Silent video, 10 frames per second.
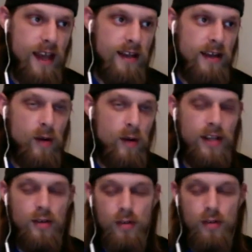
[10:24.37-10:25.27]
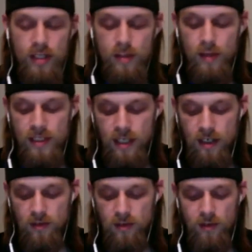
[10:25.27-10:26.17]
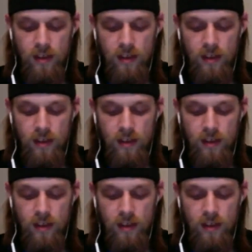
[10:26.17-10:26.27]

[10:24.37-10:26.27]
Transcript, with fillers: I know I do do it to myself